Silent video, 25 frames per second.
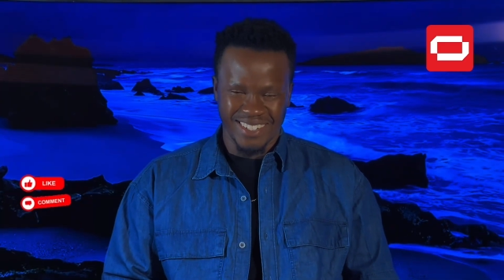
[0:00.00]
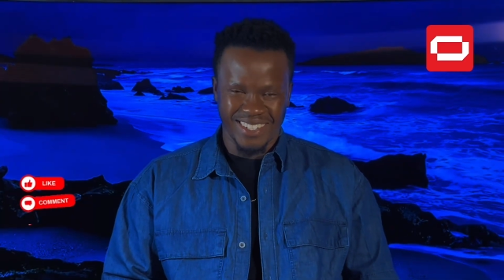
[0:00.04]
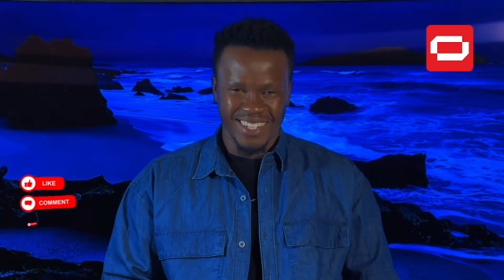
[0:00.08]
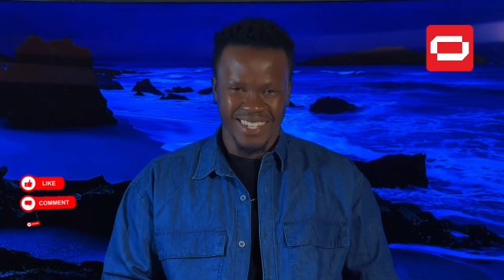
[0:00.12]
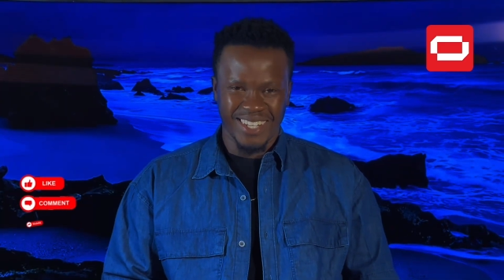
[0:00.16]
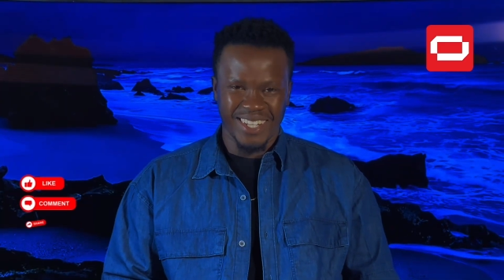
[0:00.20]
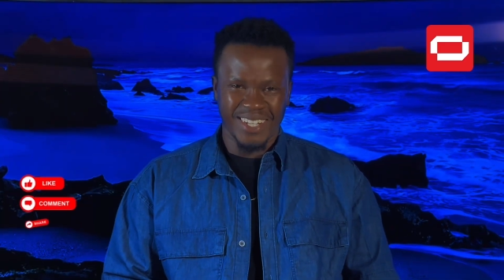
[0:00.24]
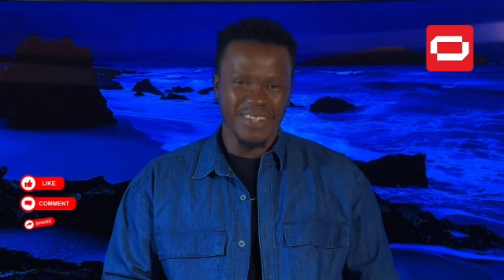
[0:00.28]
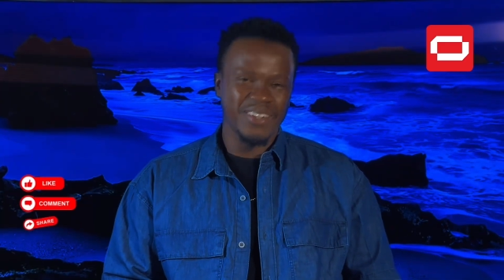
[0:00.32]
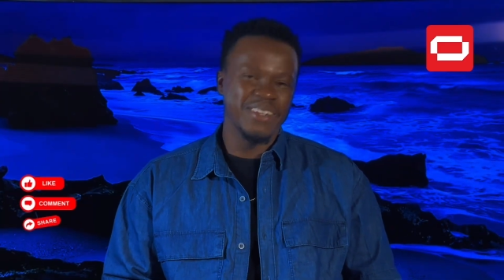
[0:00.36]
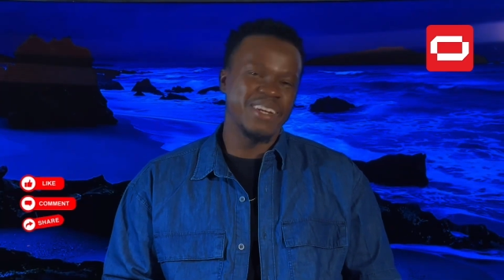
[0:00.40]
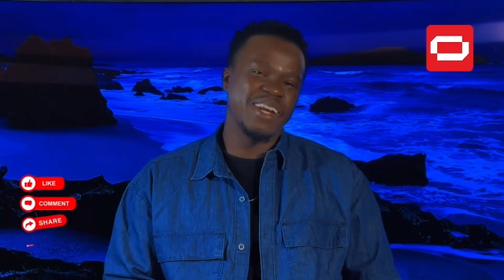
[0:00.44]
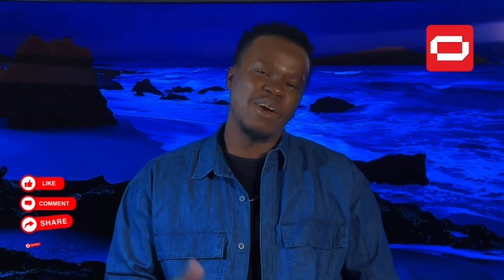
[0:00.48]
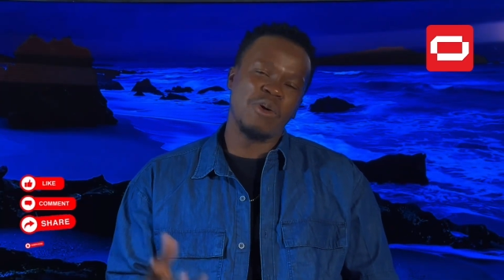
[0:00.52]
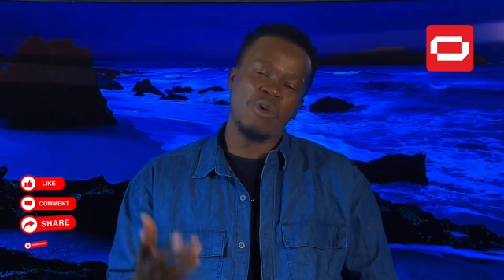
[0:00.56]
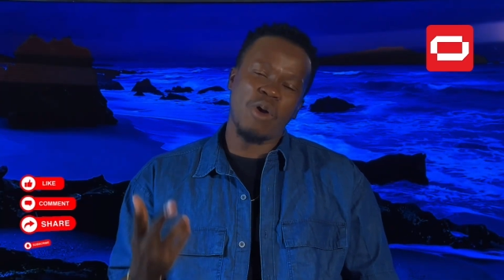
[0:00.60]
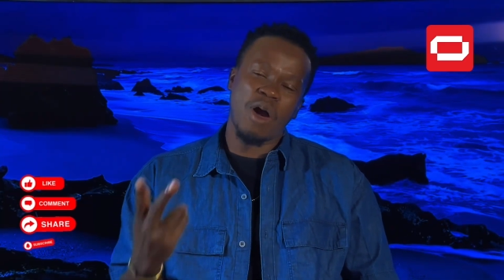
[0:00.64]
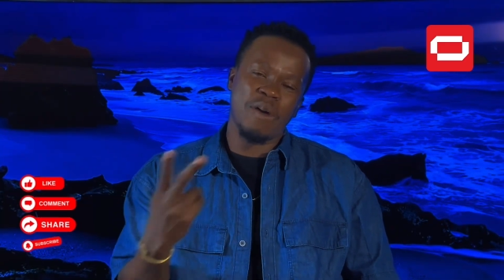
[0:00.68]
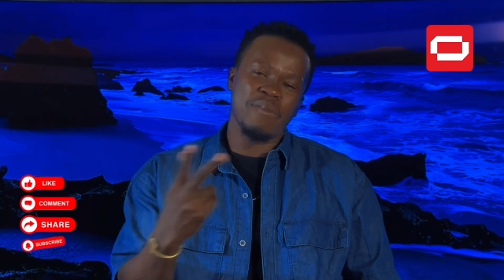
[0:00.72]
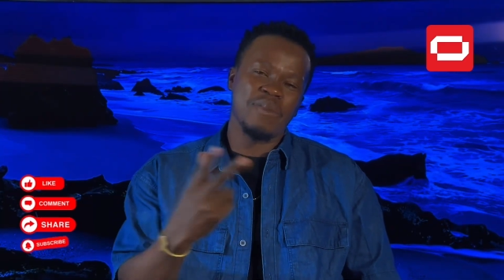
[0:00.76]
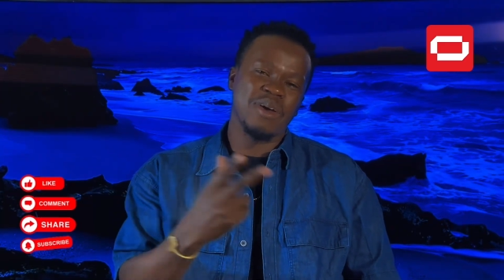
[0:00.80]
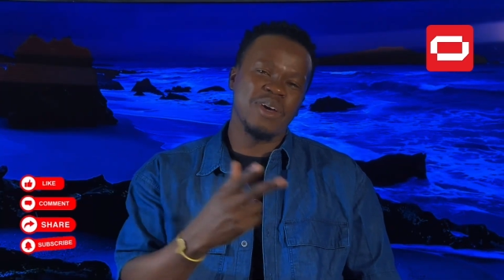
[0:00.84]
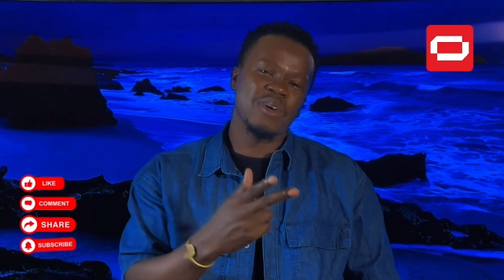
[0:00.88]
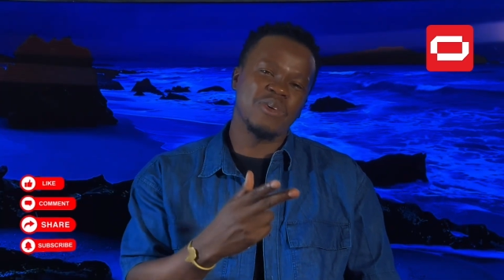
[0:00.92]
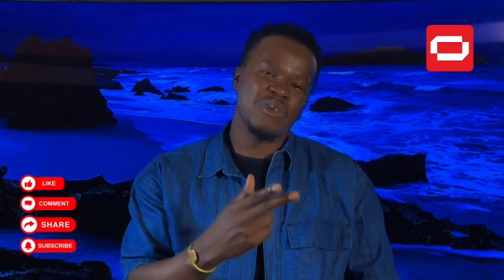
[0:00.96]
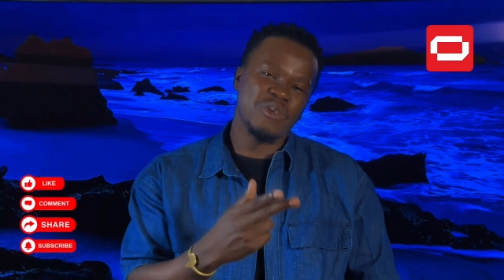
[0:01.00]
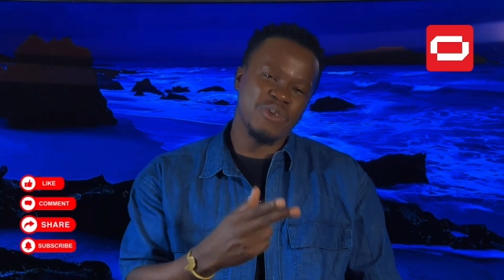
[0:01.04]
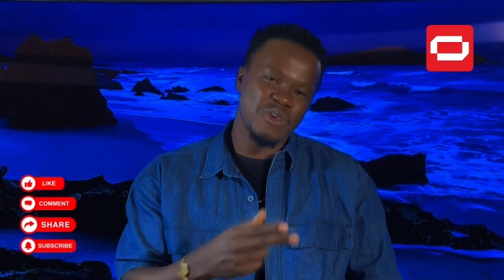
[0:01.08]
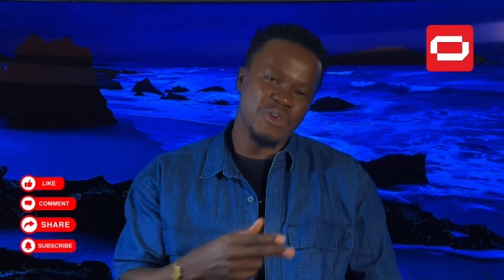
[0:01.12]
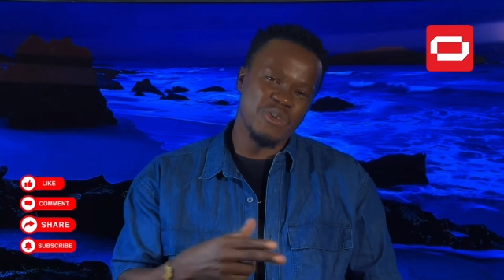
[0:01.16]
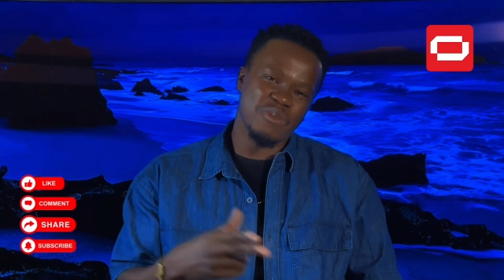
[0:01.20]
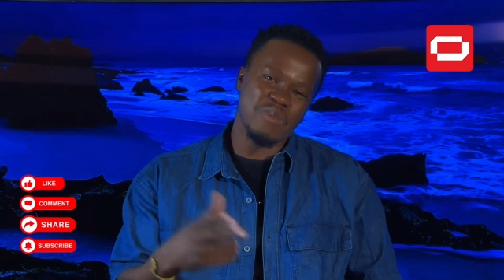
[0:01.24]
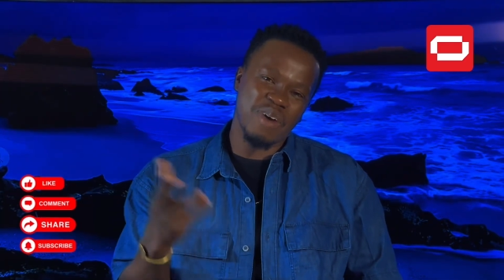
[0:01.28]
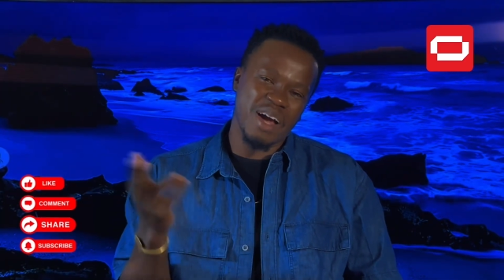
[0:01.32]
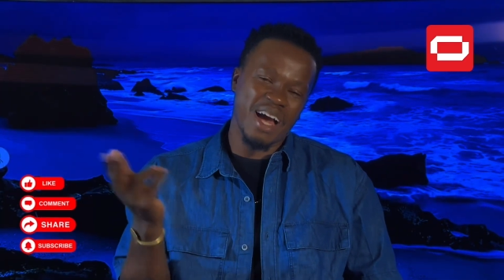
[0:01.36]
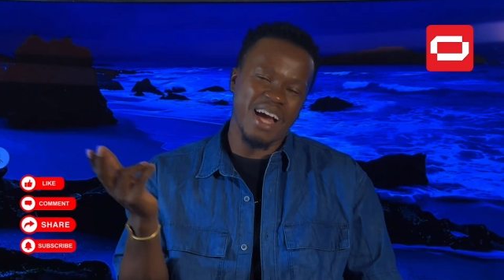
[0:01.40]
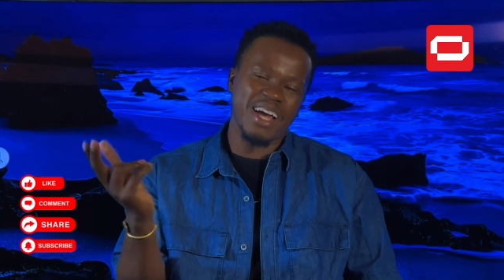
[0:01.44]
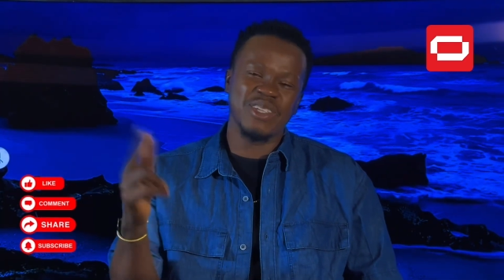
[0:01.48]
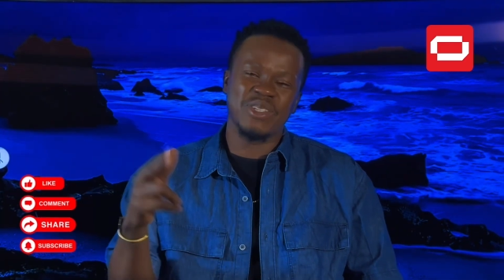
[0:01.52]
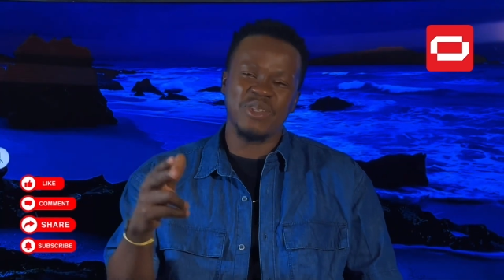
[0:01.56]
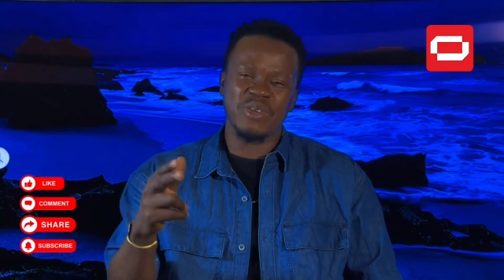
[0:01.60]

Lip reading: including Kwame Nkrumah,